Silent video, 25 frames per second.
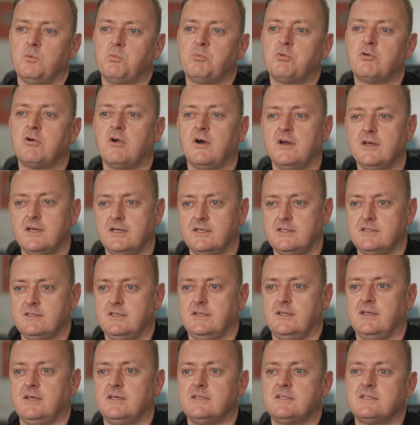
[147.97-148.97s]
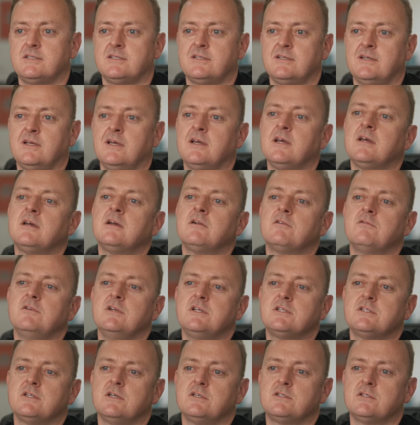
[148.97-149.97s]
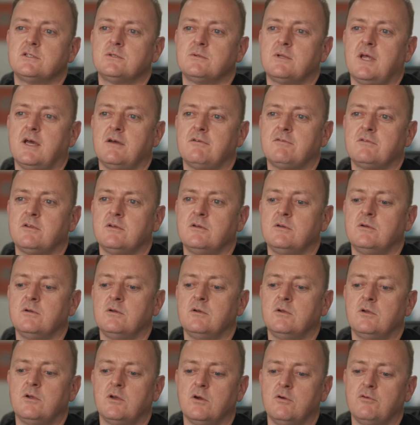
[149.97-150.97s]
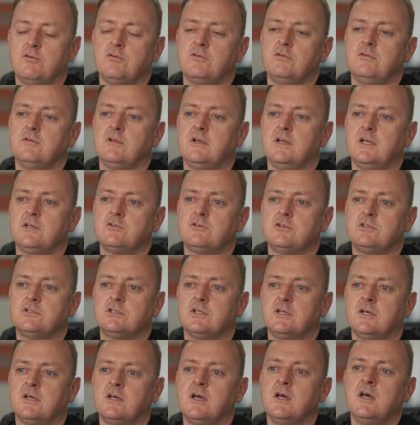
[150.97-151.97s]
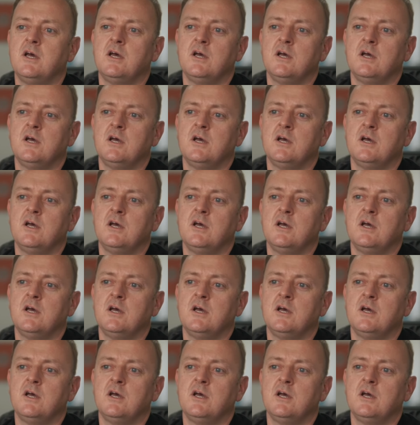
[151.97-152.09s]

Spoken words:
Prior to this, researchers would have to go through the literature,